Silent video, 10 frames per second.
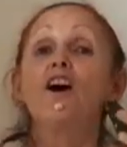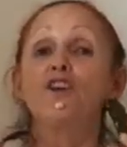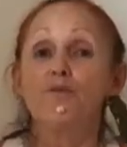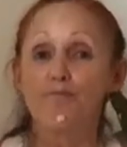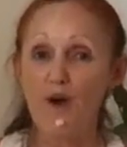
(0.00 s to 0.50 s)

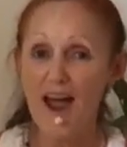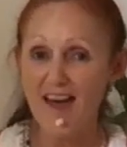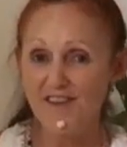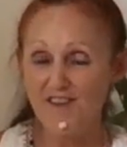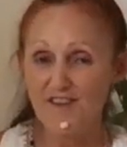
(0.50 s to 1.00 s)
your
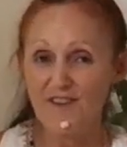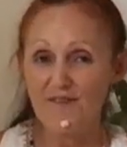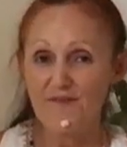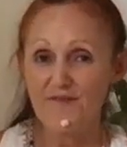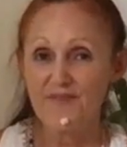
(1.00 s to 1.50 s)
breath,
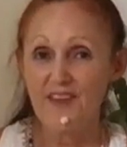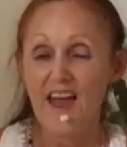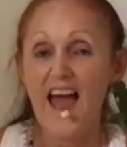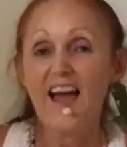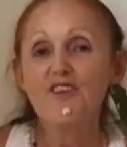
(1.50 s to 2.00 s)

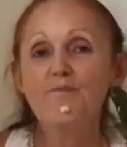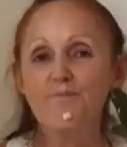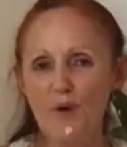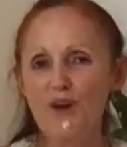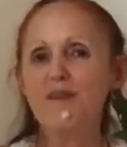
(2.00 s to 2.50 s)
and your
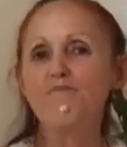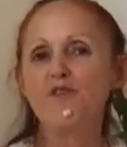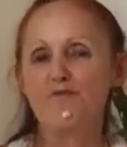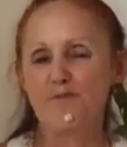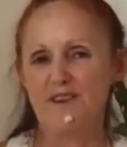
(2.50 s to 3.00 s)
body
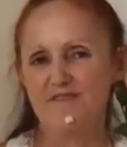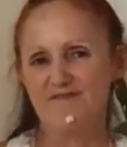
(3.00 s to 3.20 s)
movement.